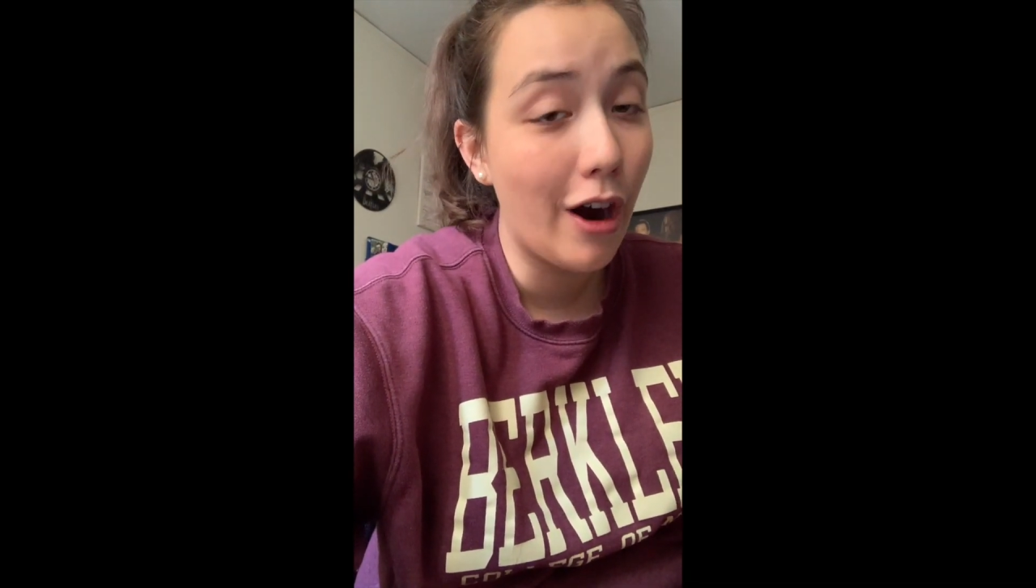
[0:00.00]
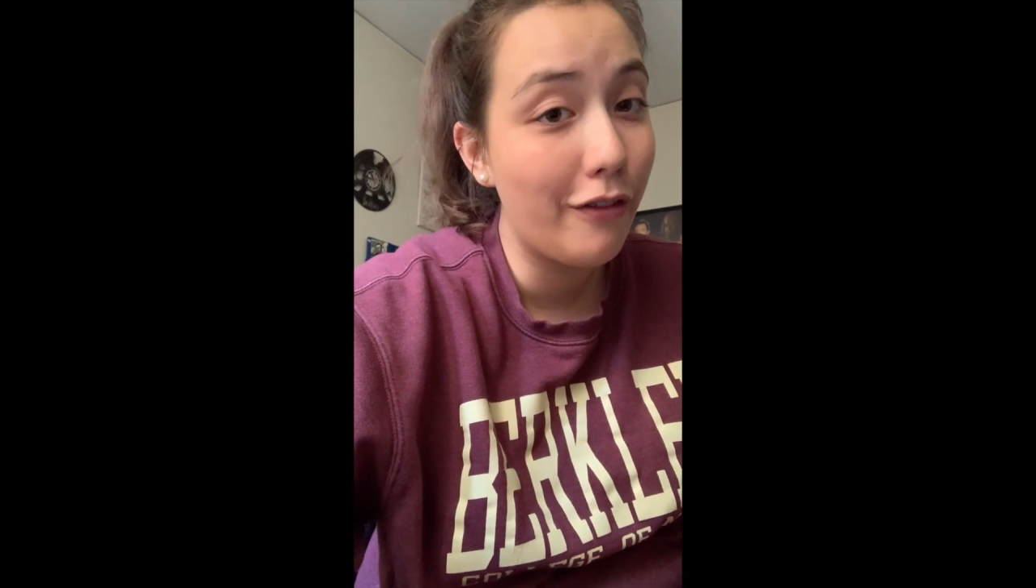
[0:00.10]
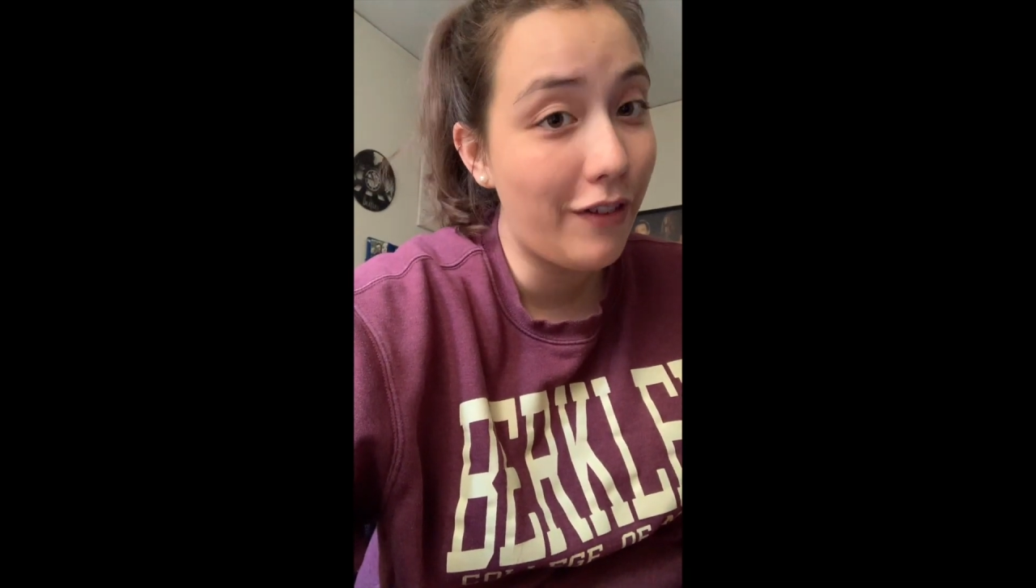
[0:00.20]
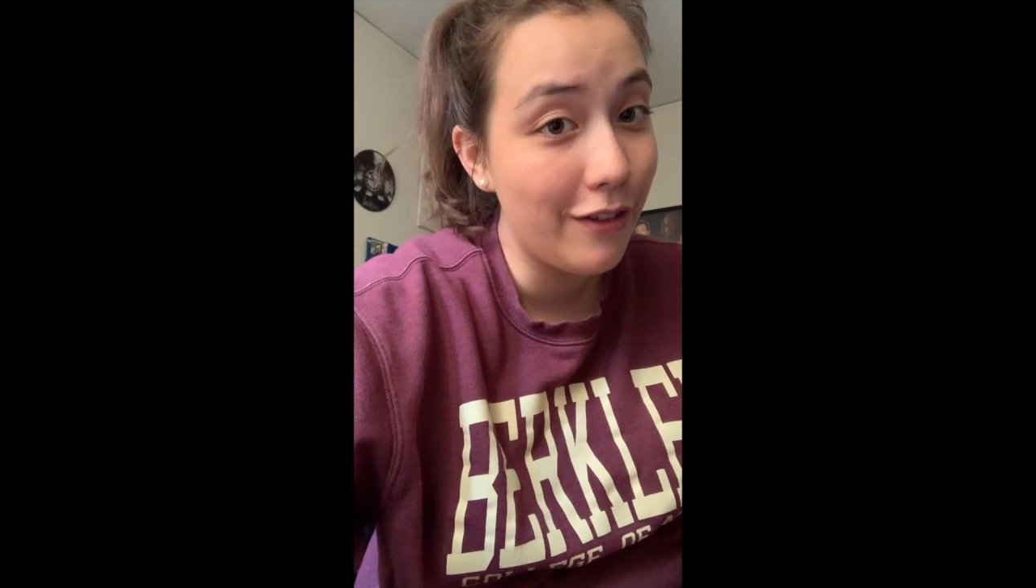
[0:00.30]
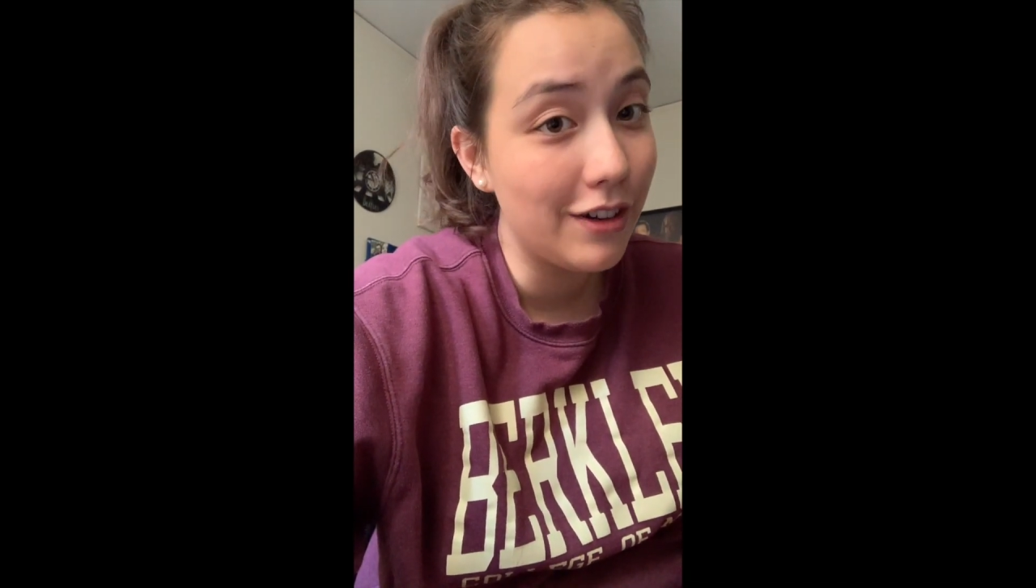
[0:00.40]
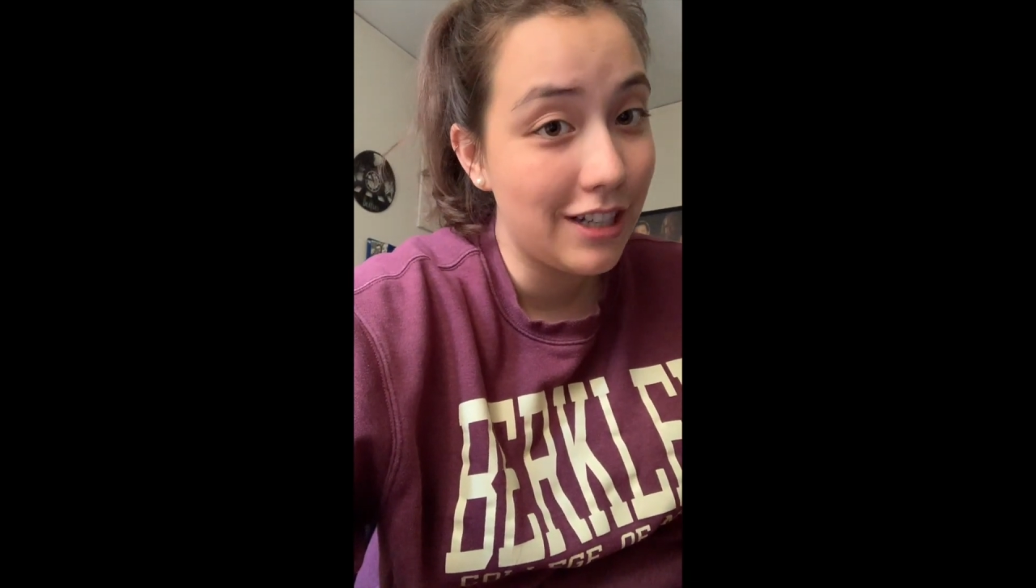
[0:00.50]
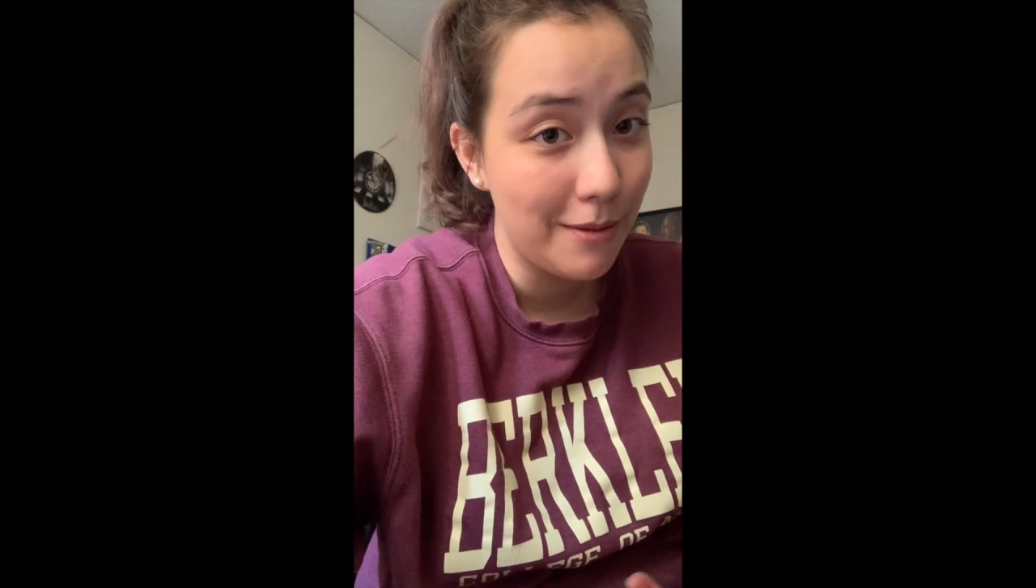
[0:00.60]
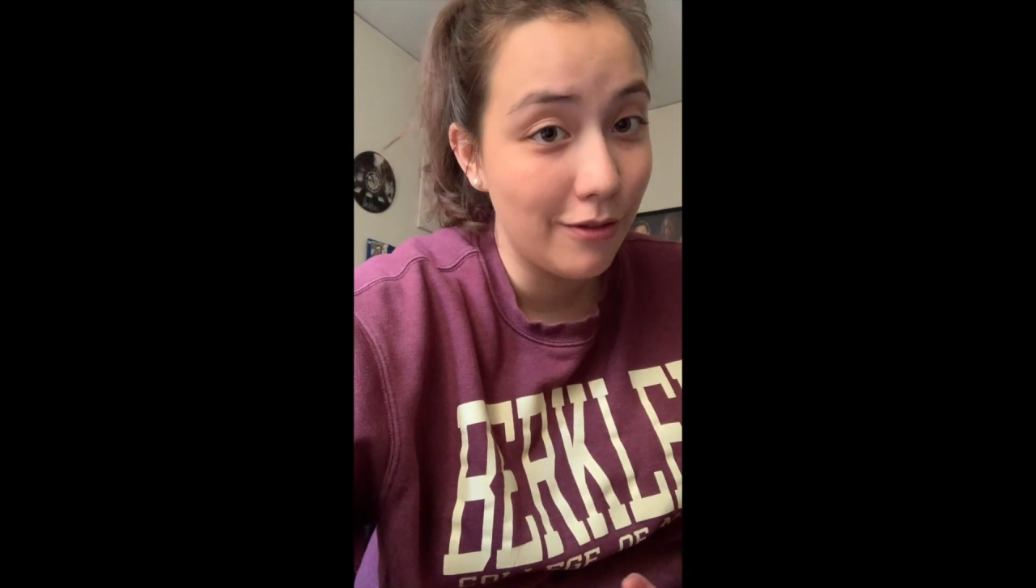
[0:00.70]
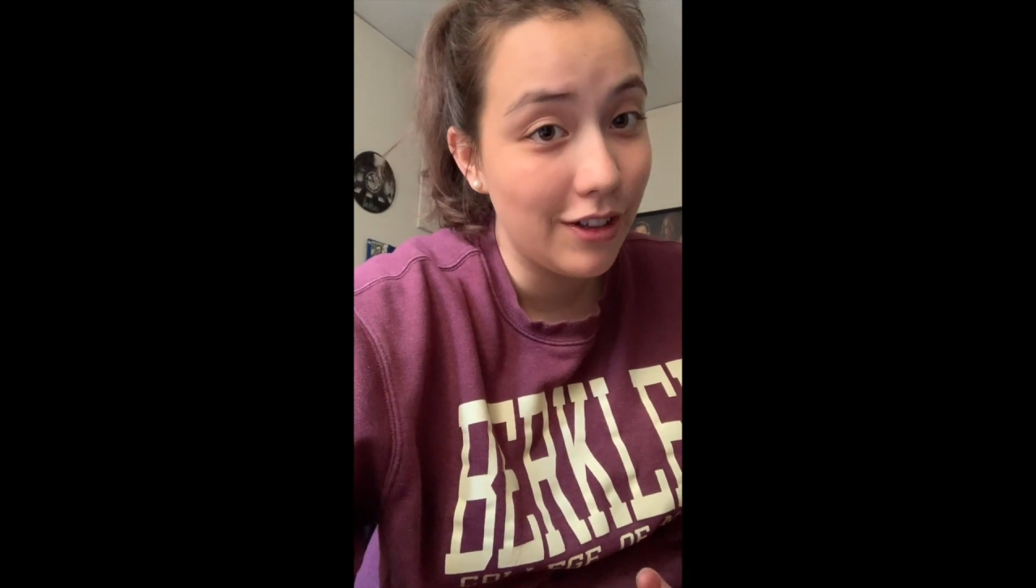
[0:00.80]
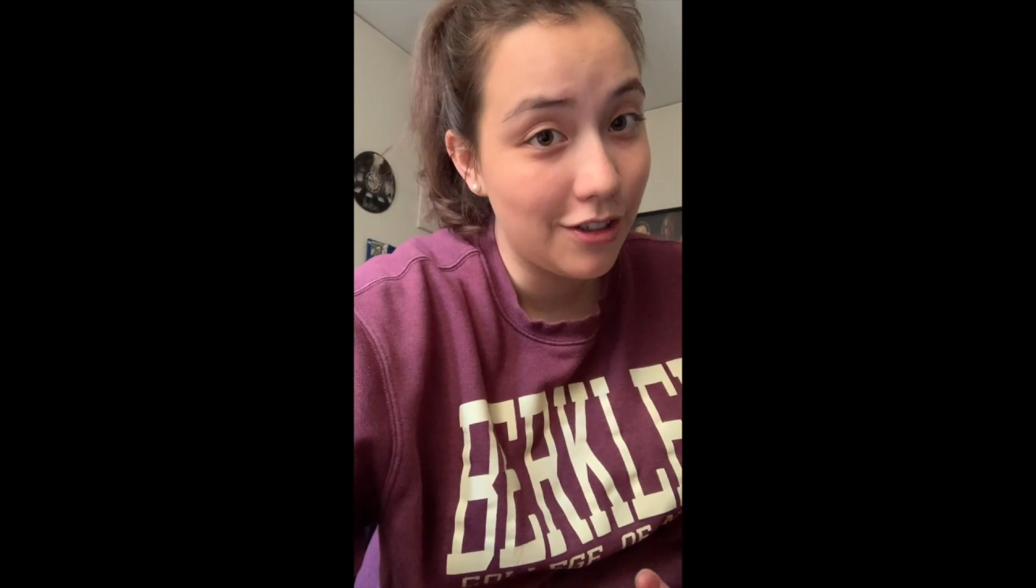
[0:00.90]
favorite type
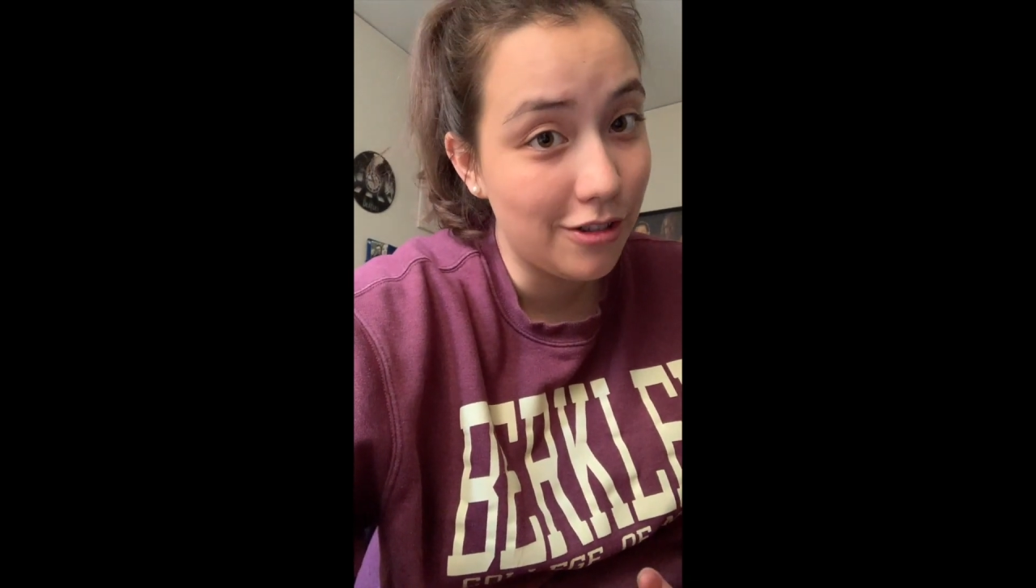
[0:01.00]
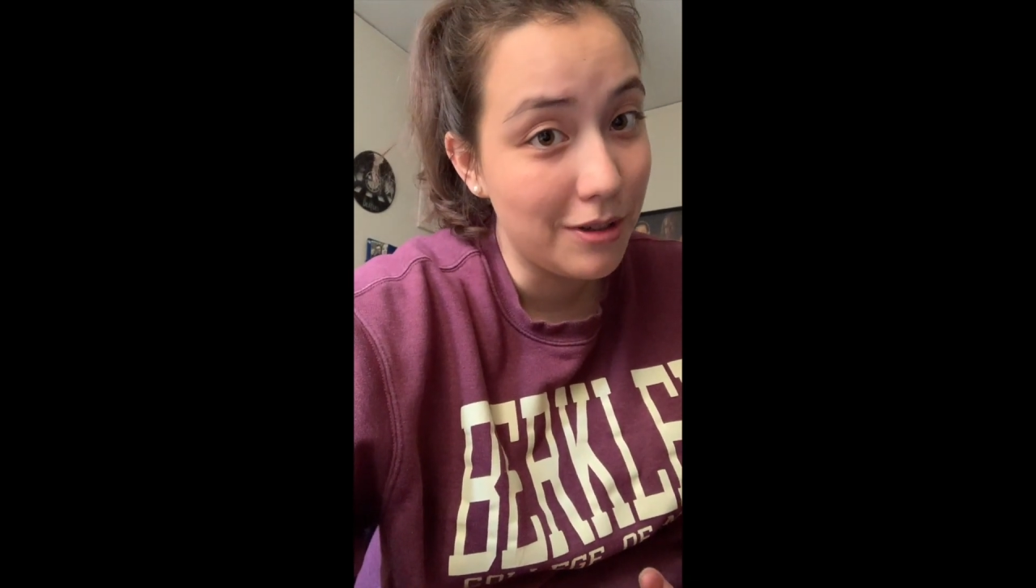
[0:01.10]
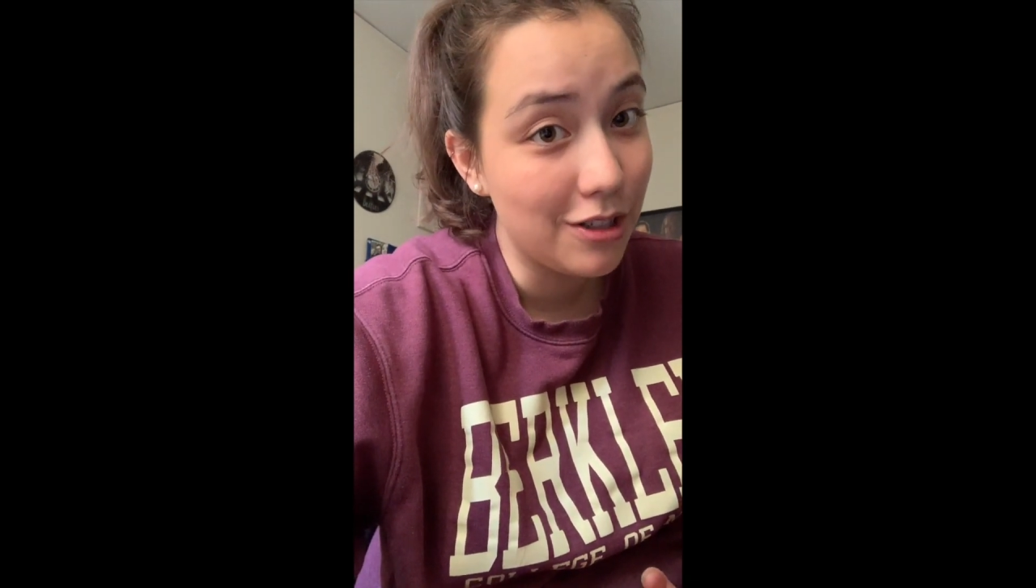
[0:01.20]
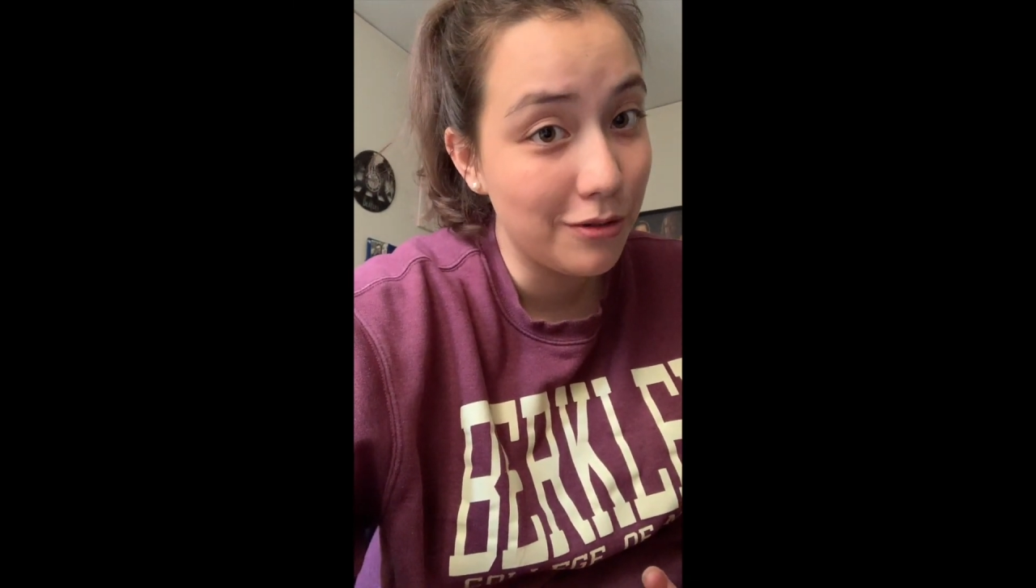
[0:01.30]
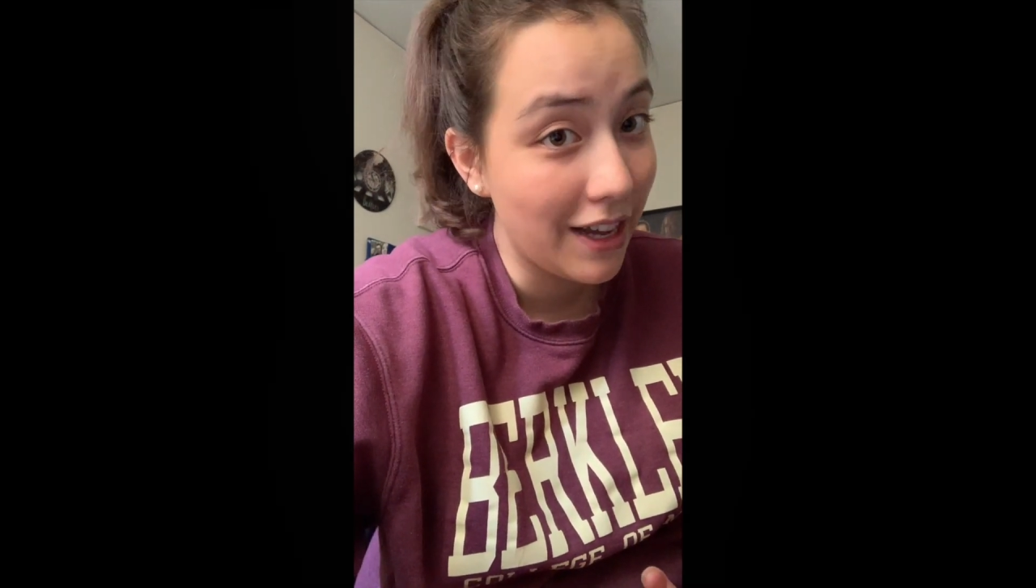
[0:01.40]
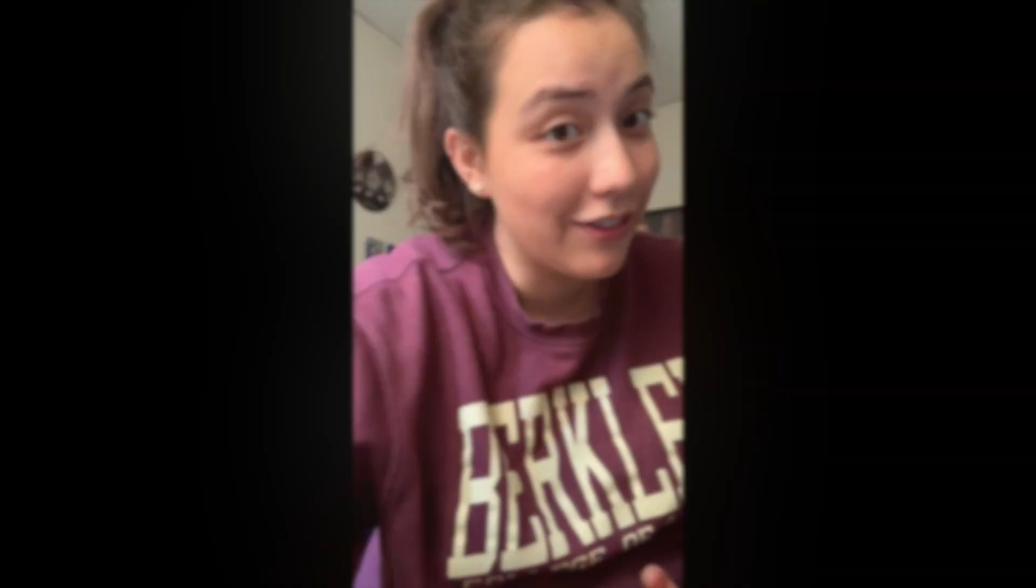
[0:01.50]
of instrument, so we have a